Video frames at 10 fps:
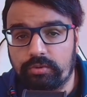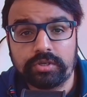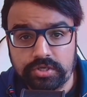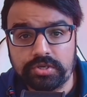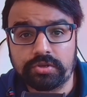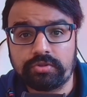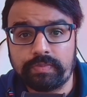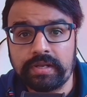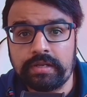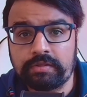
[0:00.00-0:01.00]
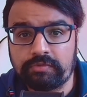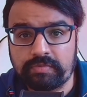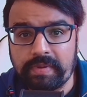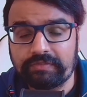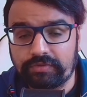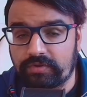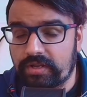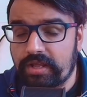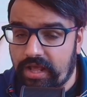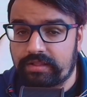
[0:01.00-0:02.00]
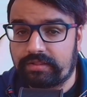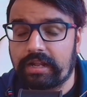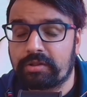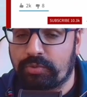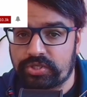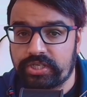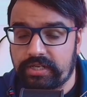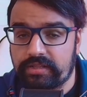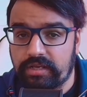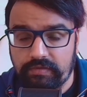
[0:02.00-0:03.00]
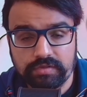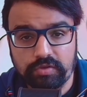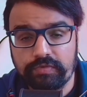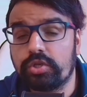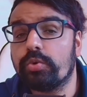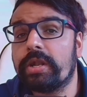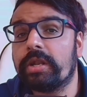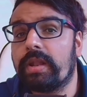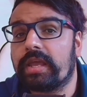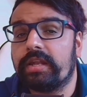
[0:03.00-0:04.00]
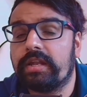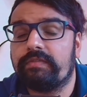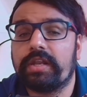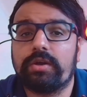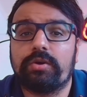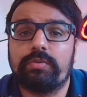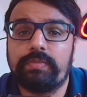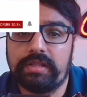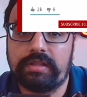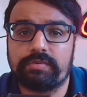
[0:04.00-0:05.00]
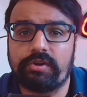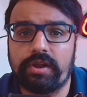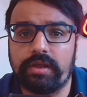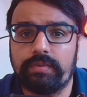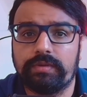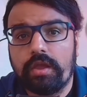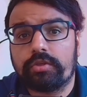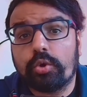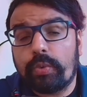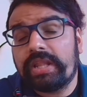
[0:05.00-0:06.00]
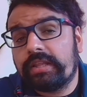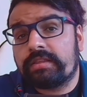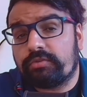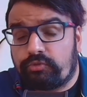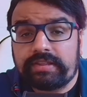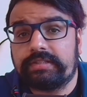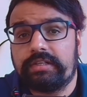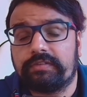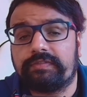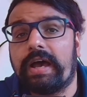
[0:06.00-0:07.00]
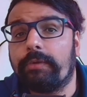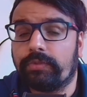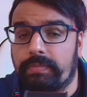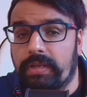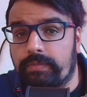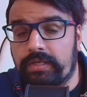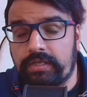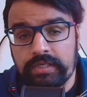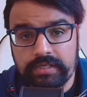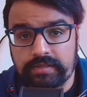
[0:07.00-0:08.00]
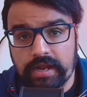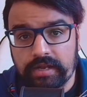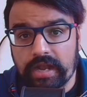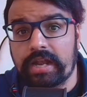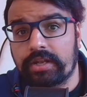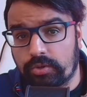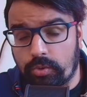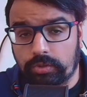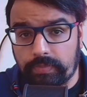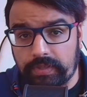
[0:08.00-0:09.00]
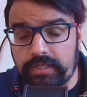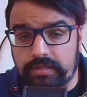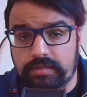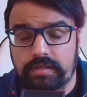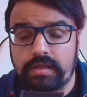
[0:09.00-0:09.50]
Just to be disrespectful, as that's what she deserves. So if you do end up liking this video, please subscribe. So when this resident found the baby, he decided, I need to call the police.